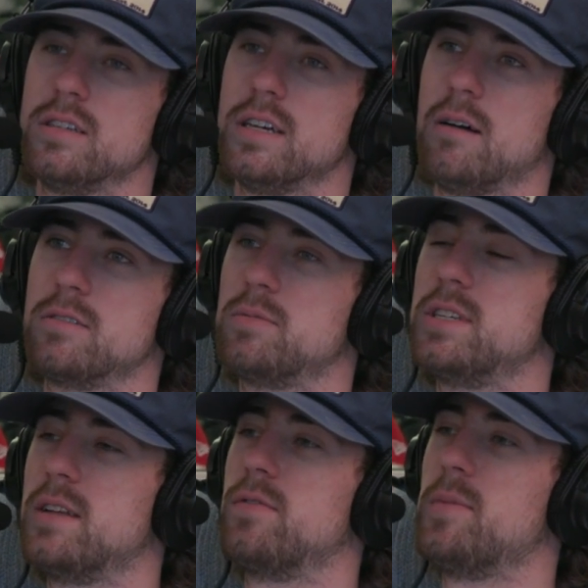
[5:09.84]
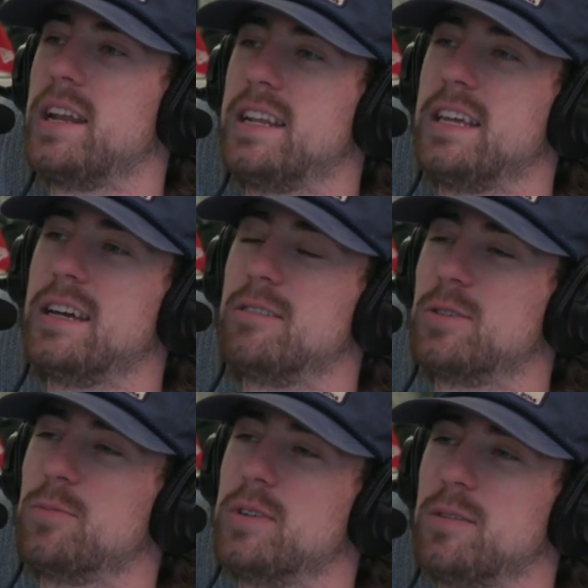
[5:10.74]
Yeah, I was upset stuff. for Maddie D. I was
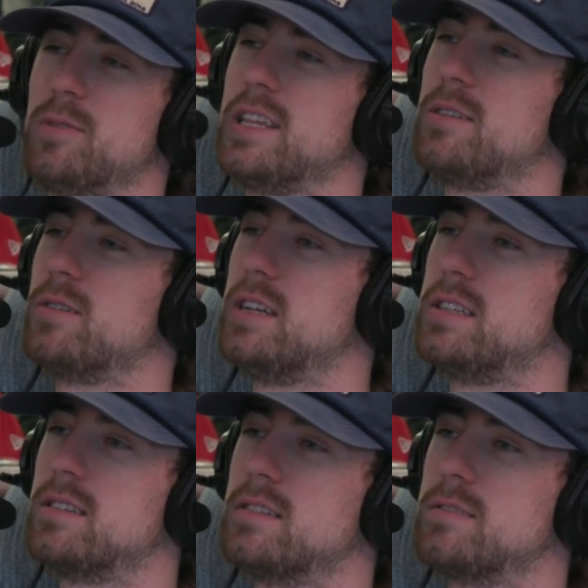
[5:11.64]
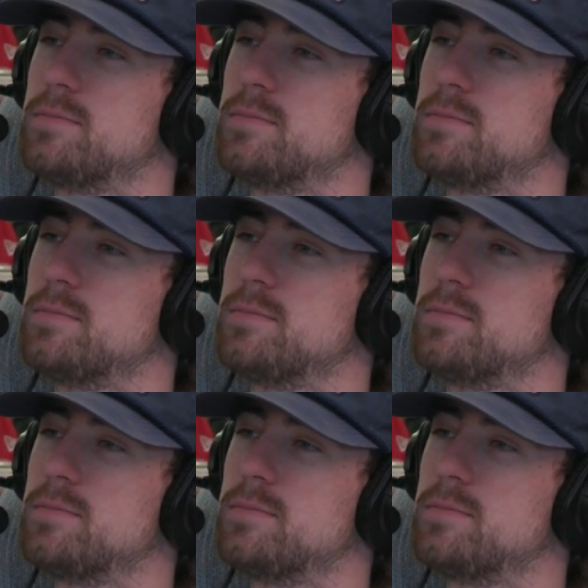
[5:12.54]
hoping yeah. he'd win that race.